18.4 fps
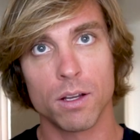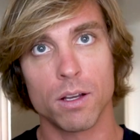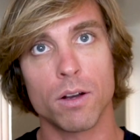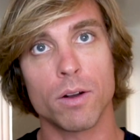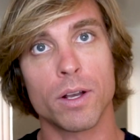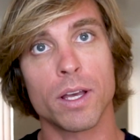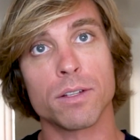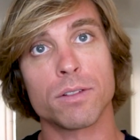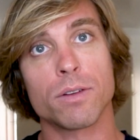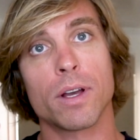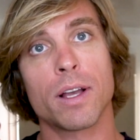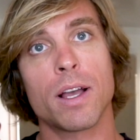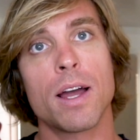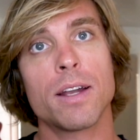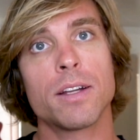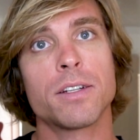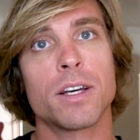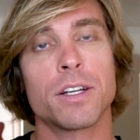Okay, so I
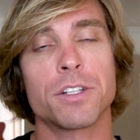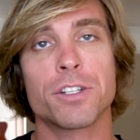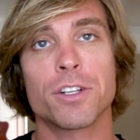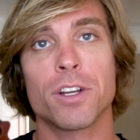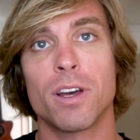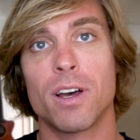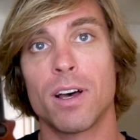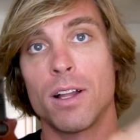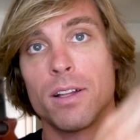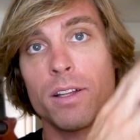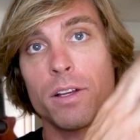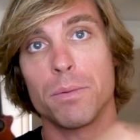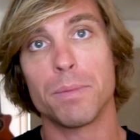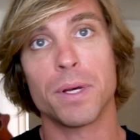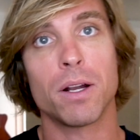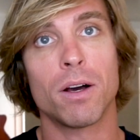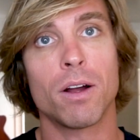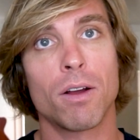kind of touched a little
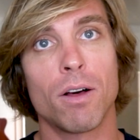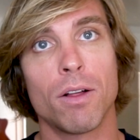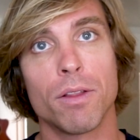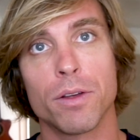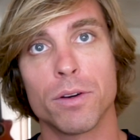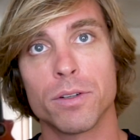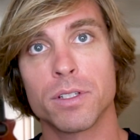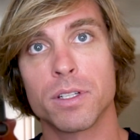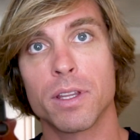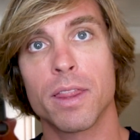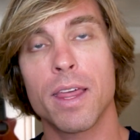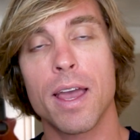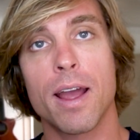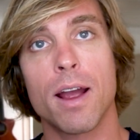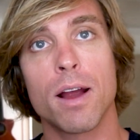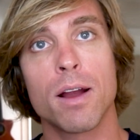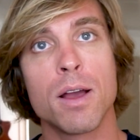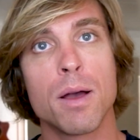bit on all those
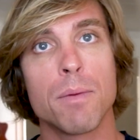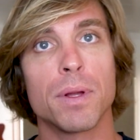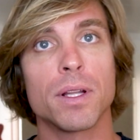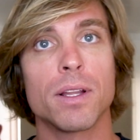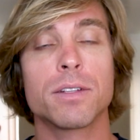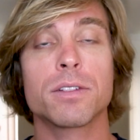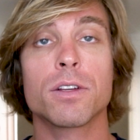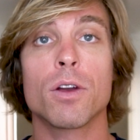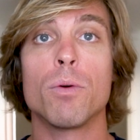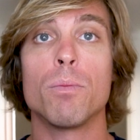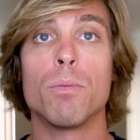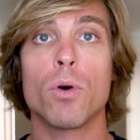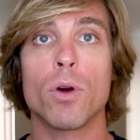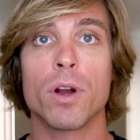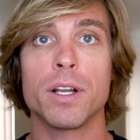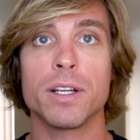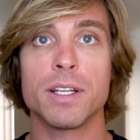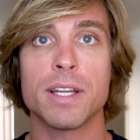there, but let's go
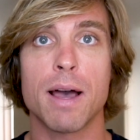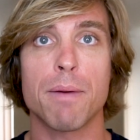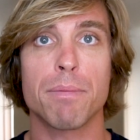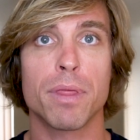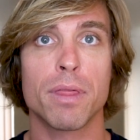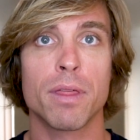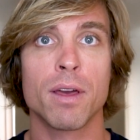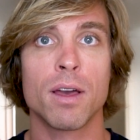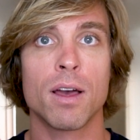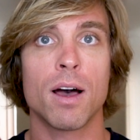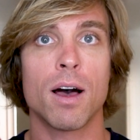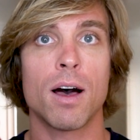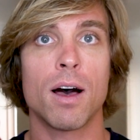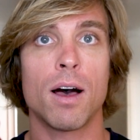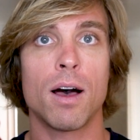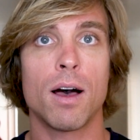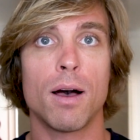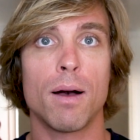more in depth.
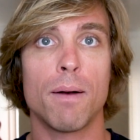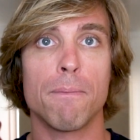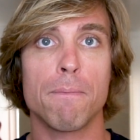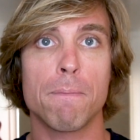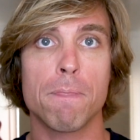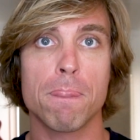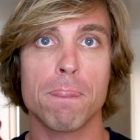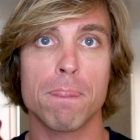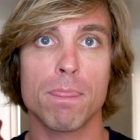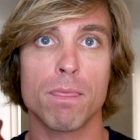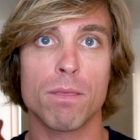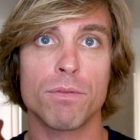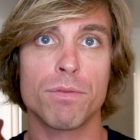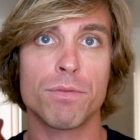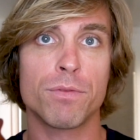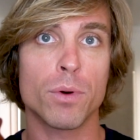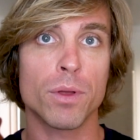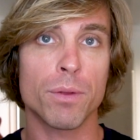
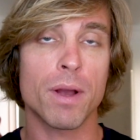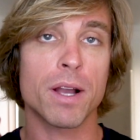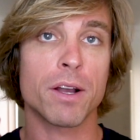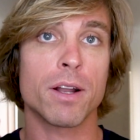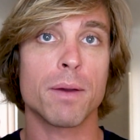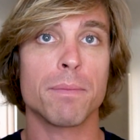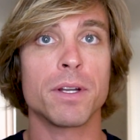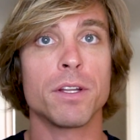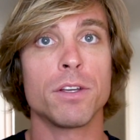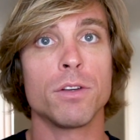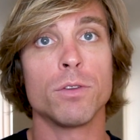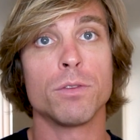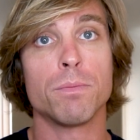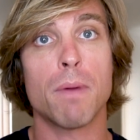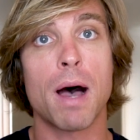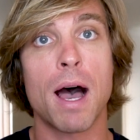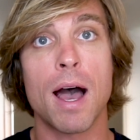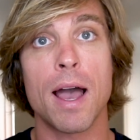For the record, I'm going to
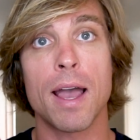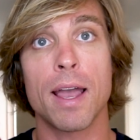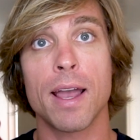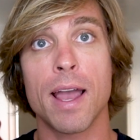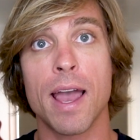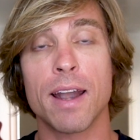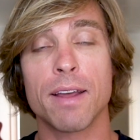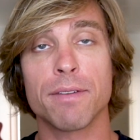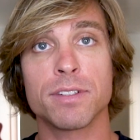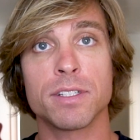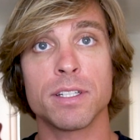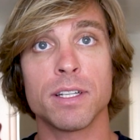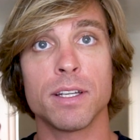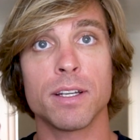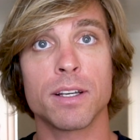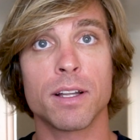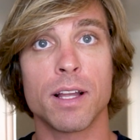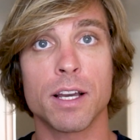use my
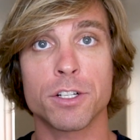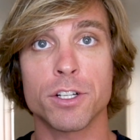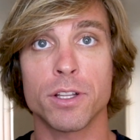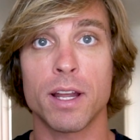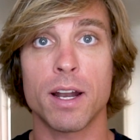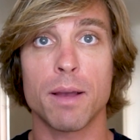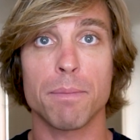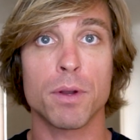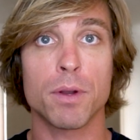NFT collection that I'm